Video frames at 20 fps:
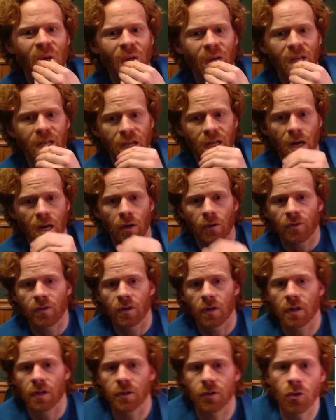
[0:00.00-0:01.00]
Now,
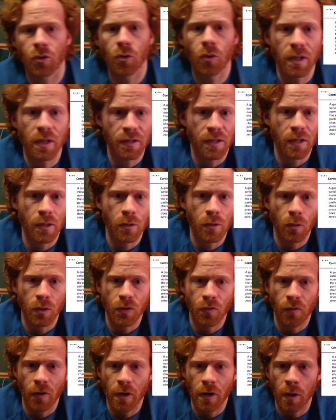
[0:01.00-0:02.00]
the two continuous
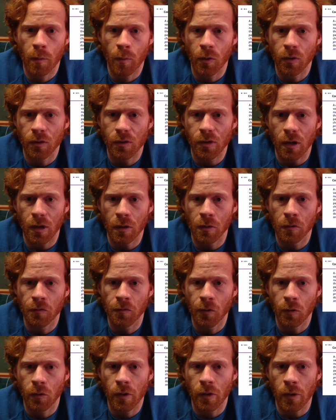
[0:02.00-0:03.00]
variables,
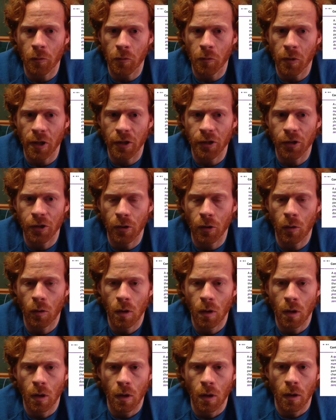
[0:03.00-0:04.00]
interval and ratio,
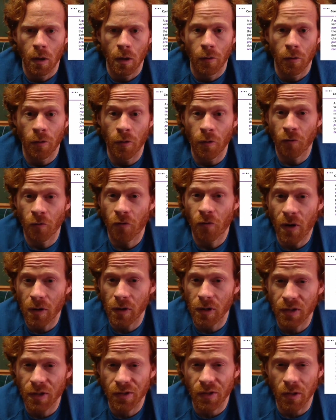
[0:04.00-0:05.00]
they're
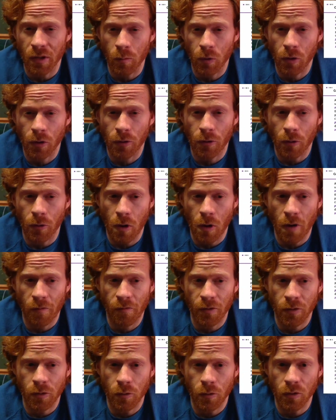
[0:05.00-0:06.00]
very similar. They're
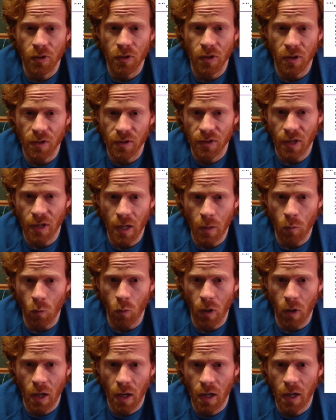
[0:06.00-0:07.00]
often used the same
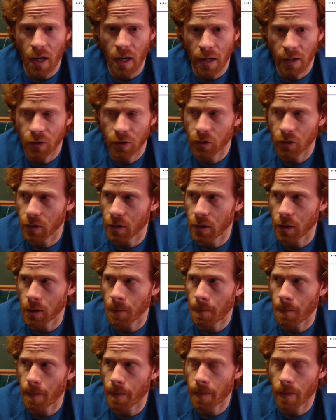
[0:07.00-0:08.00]
way. Actually,
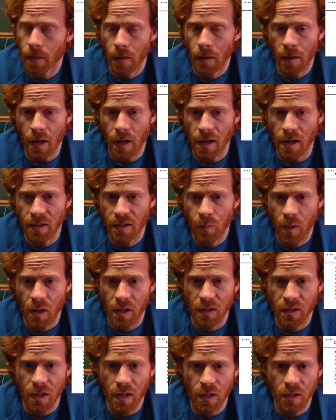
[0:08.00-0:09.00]

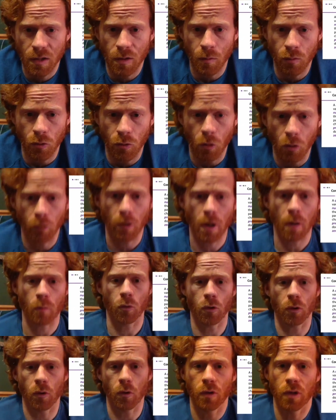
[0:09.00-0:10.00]
SPSS, the program we're
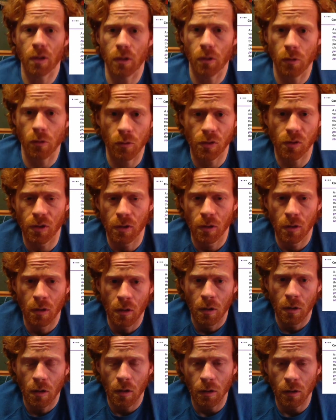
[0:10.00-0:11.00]
going to use
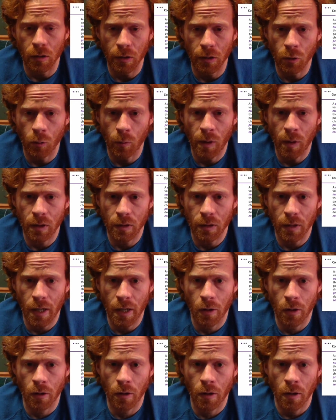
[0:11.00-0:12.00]
a little bit
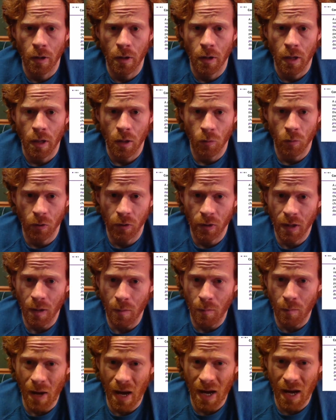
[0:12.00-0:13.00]
later, it really
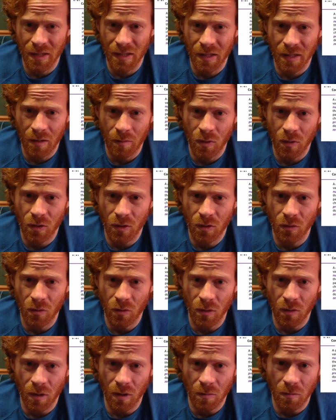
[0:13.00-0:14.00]
combines them
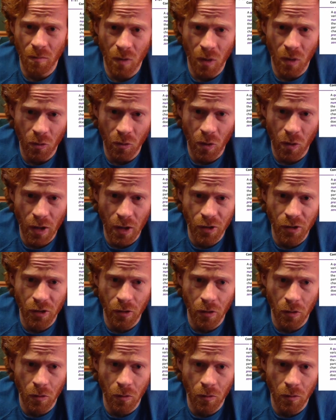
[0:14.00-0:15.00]
into a
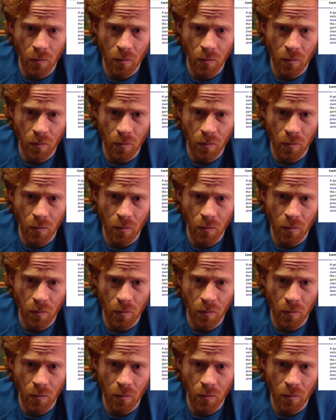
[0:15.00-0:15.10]
ratio